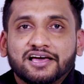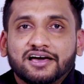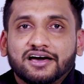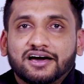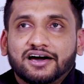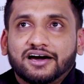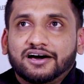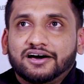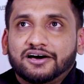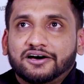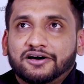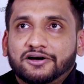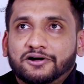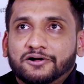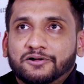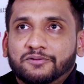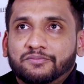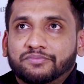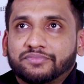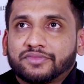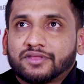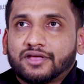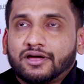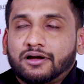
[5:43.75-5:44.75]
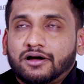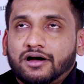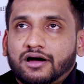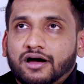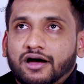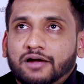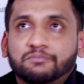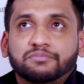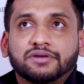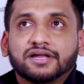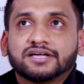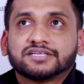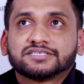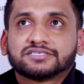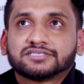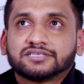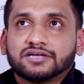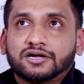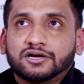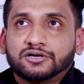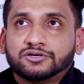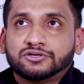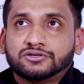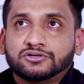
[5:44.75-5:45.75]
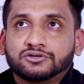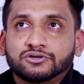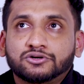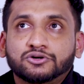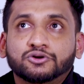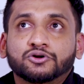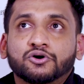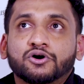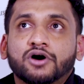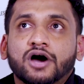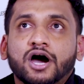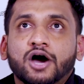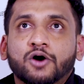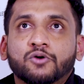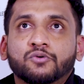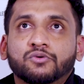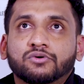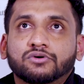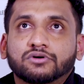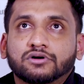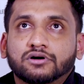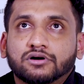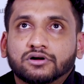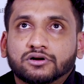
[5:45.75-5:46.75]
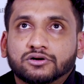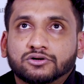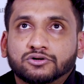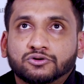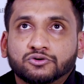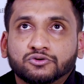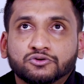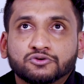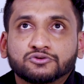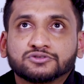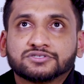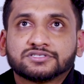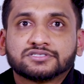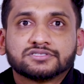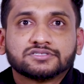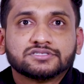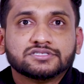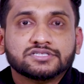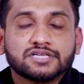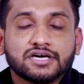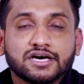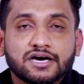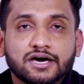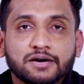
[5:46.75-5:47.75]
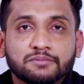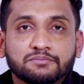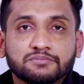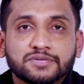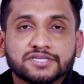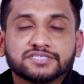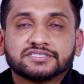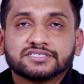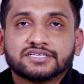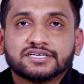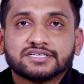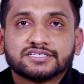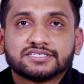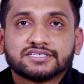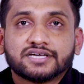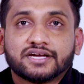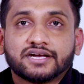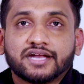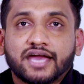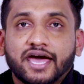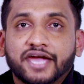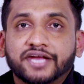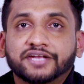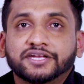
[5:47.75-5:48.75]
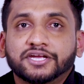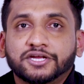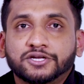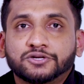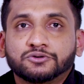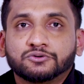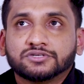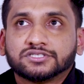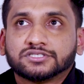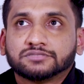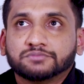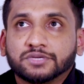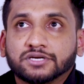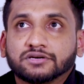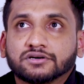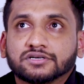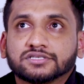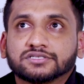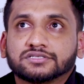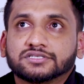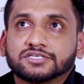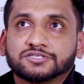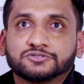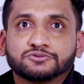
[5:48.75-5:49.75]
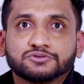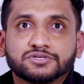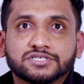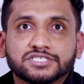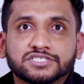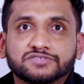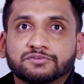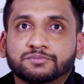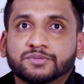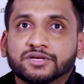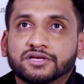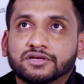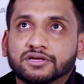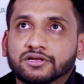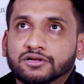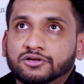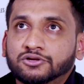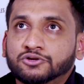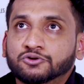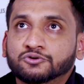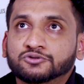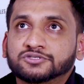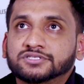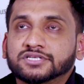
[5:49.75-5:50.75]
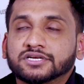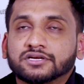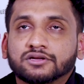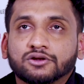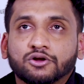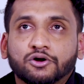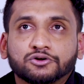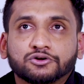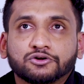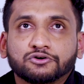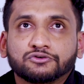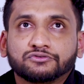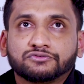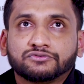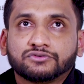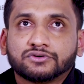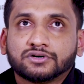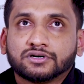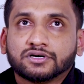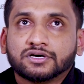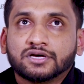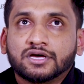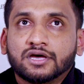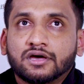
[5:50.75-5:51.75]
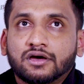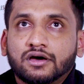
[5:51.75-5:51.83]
and plus to know how to use the business and IT tools, because the students will be using lot of